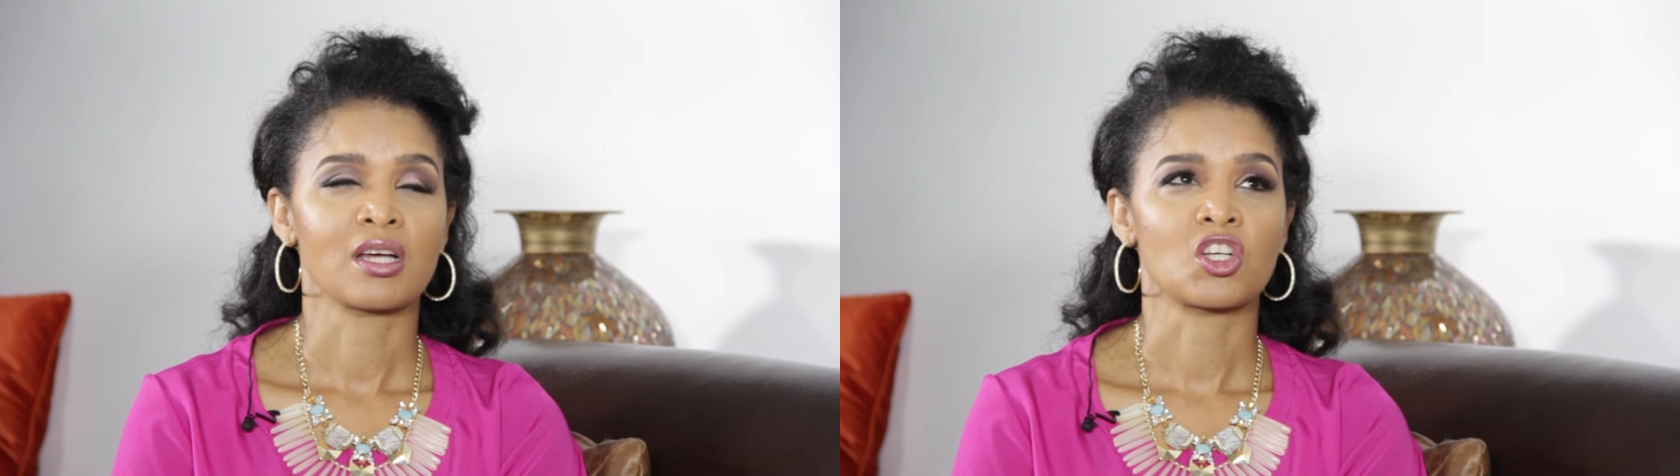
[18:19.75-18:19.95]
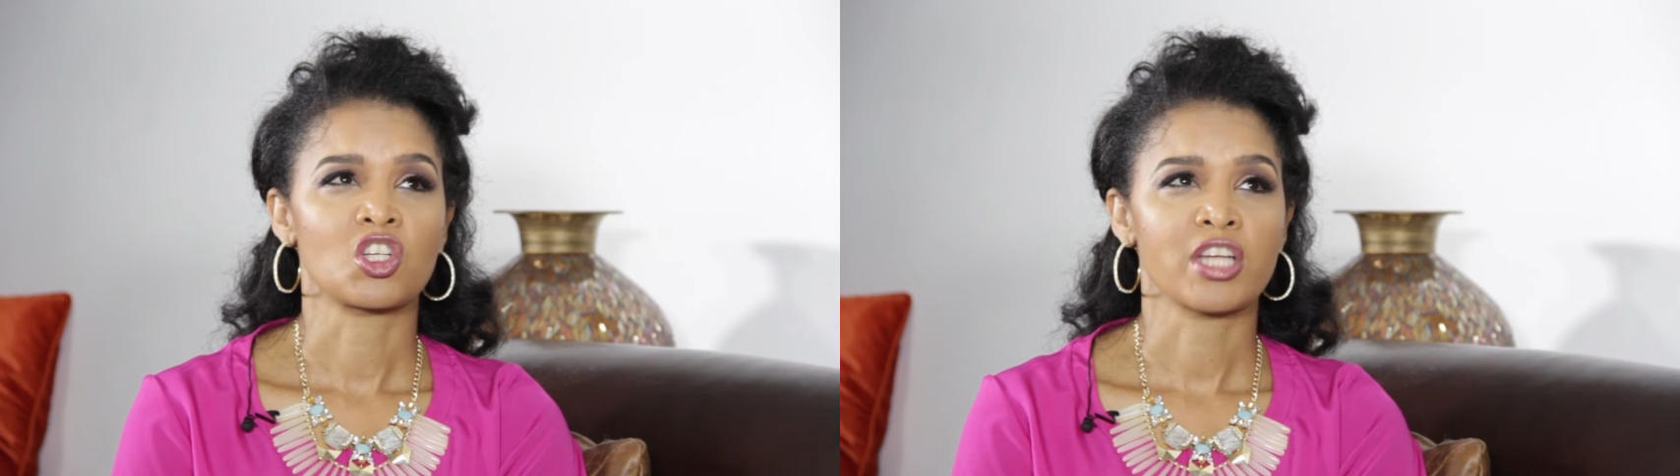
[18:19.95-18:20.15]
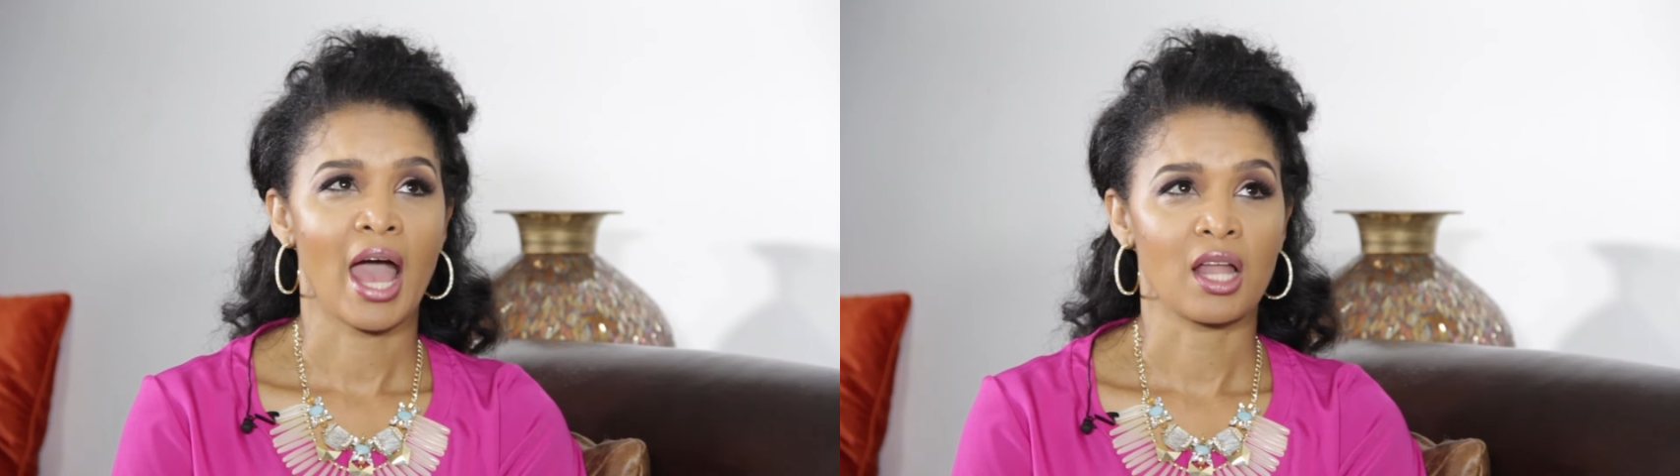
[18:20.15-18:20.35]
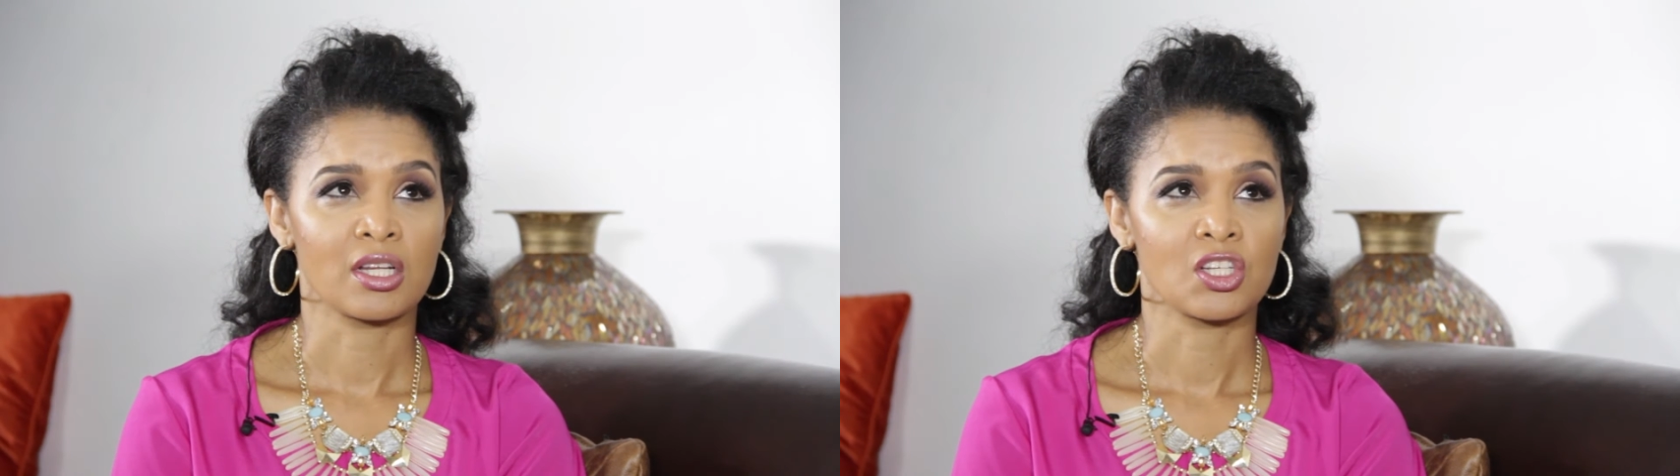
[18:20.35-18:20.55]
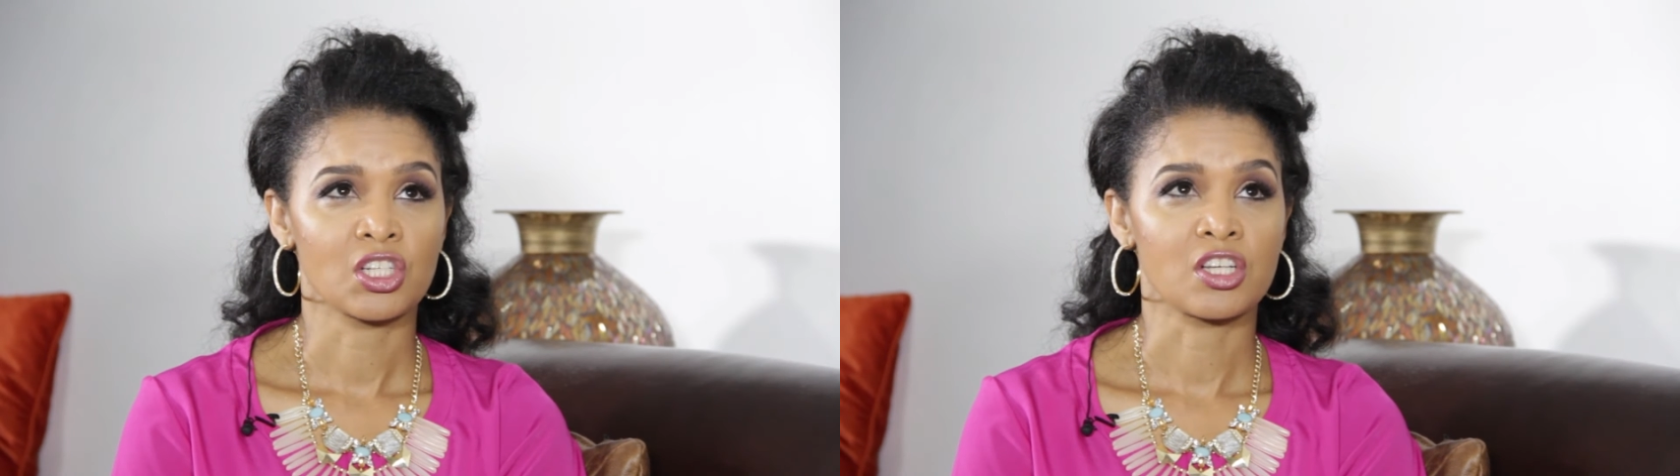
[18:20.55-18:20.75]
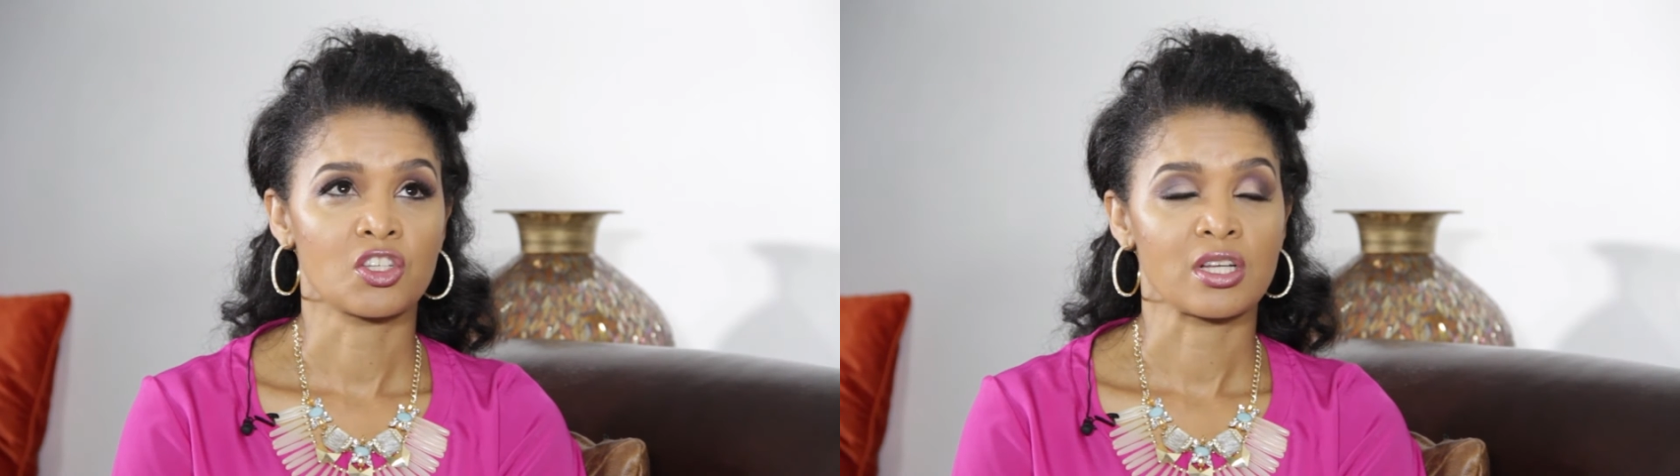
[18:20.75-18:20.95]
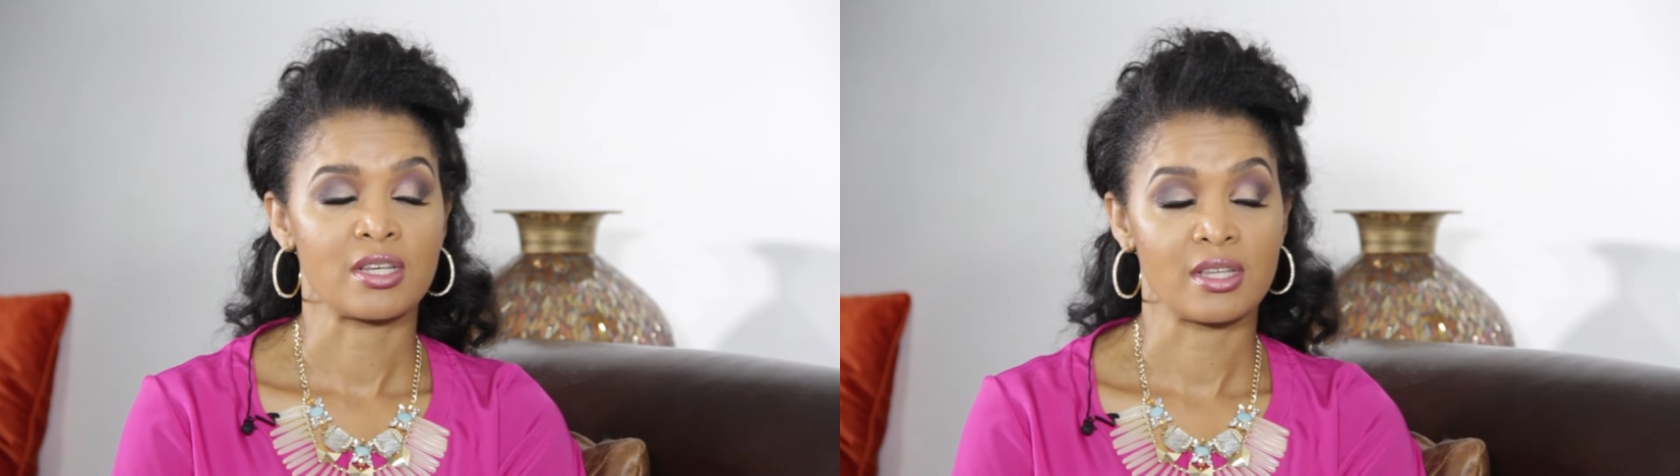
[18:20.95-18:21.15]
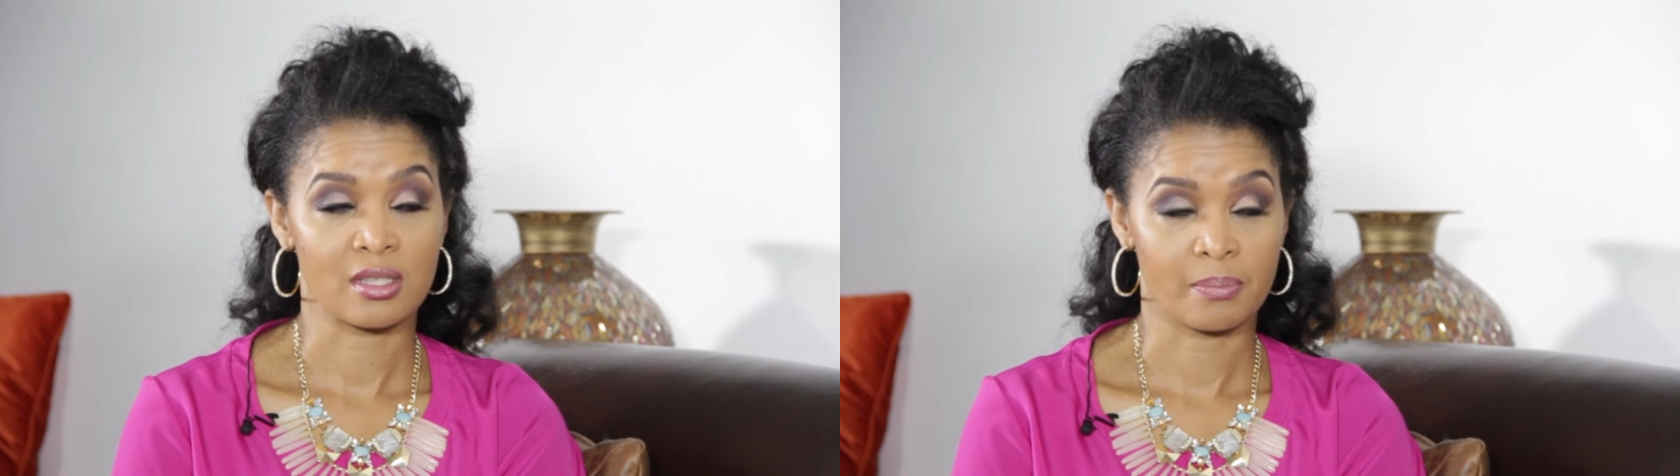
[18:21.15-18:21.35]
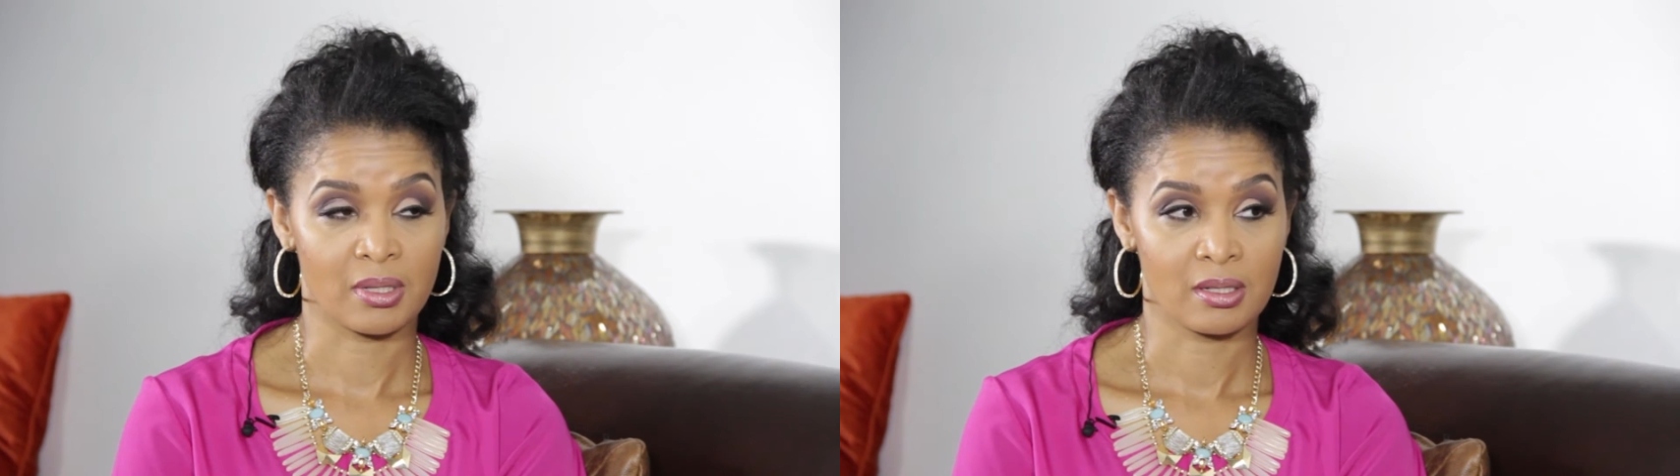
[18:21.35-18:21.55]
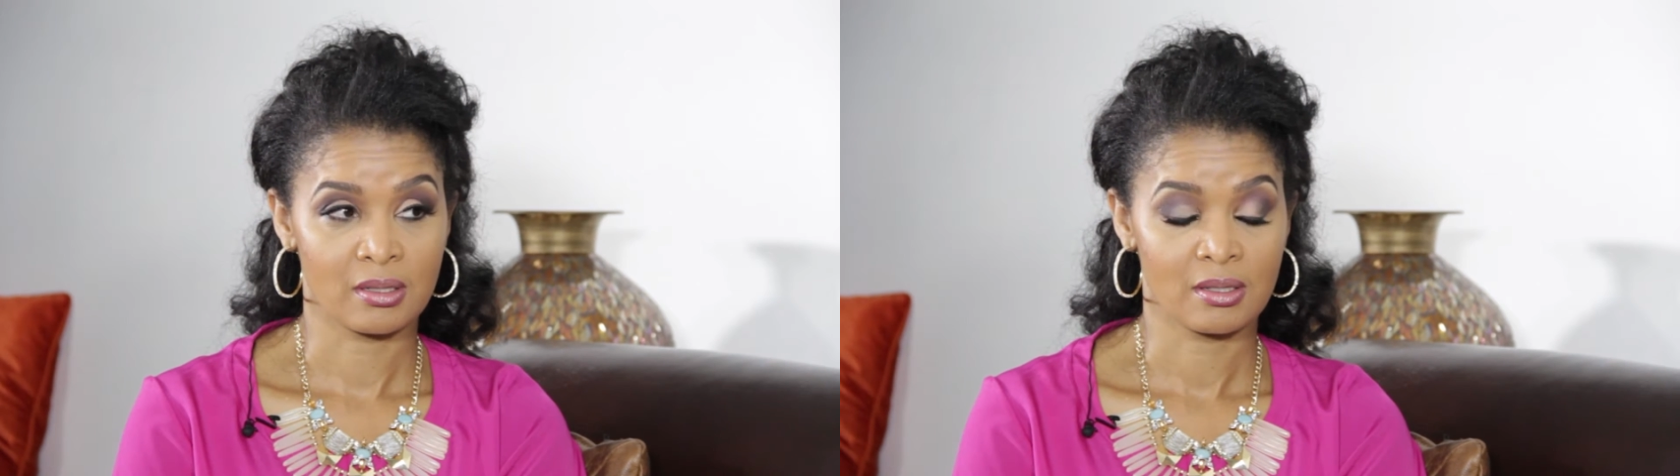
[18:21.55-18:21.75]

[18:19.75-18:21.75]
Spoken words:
a challenge. It took discipline.